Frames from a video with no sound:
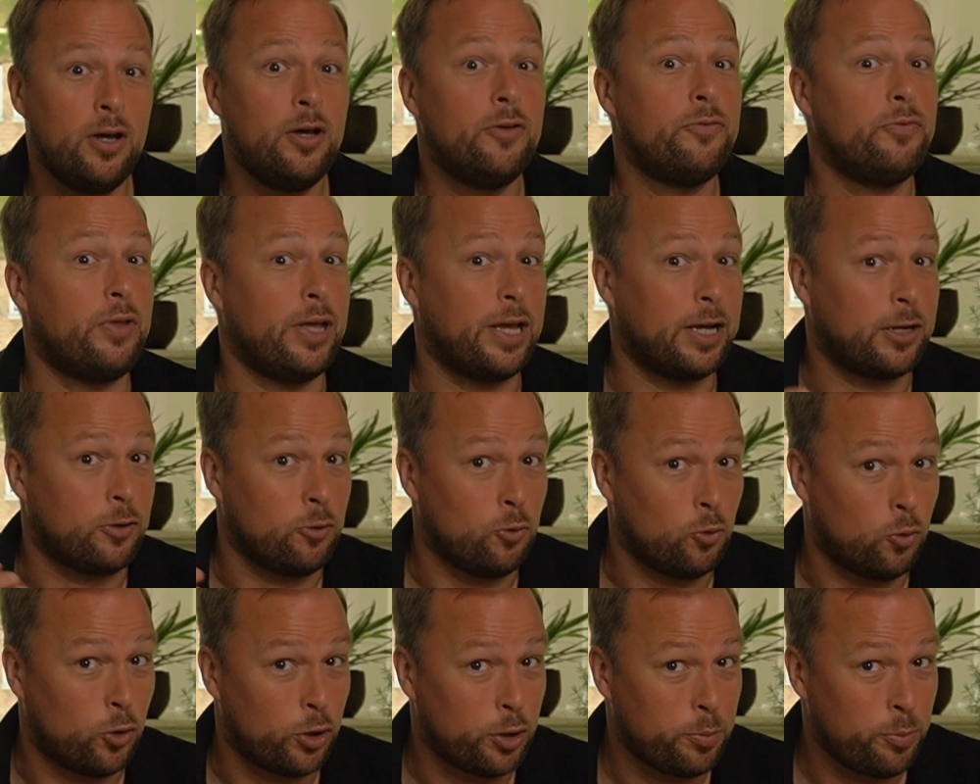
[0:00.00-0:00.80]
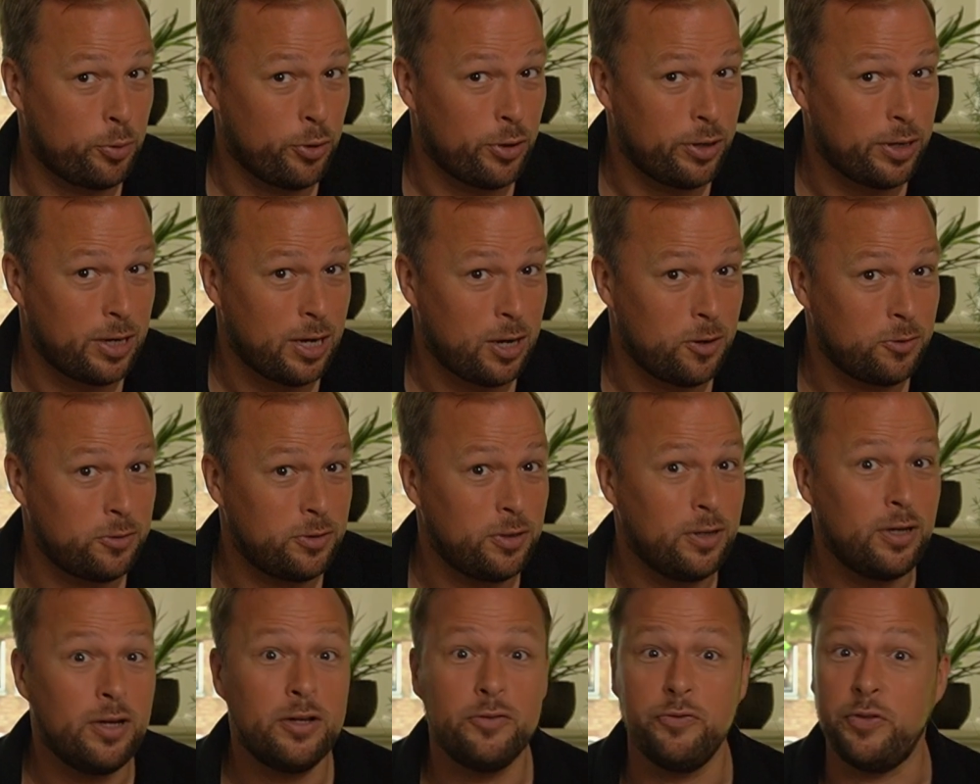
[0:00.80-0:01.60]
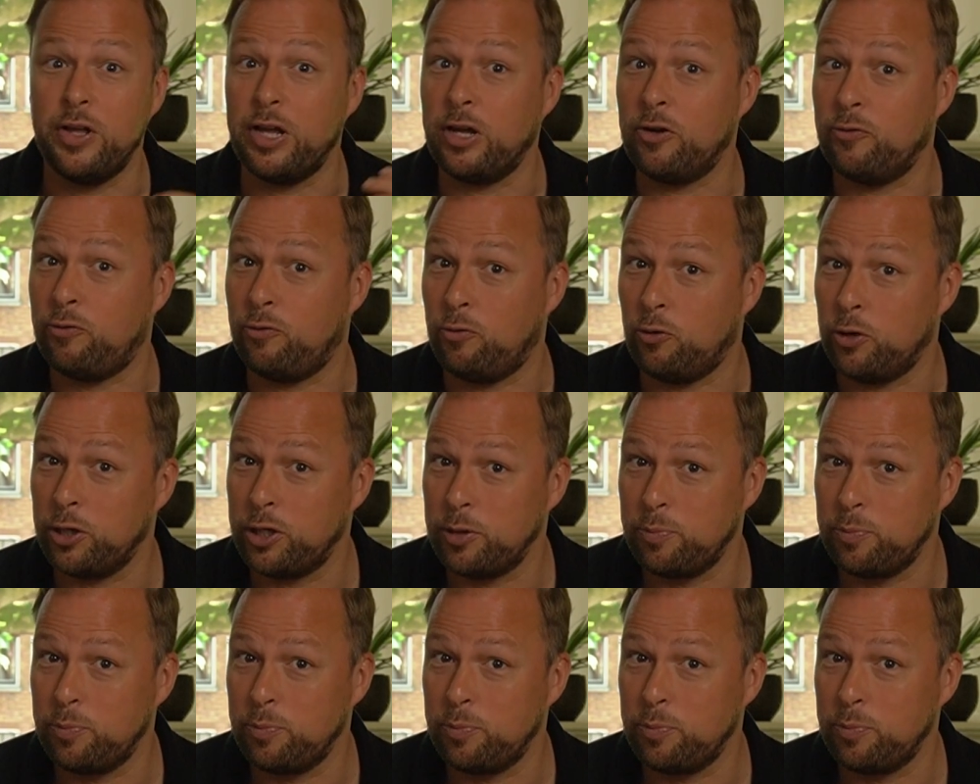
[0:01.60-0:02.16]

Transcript: They ignore the burnout, they avoid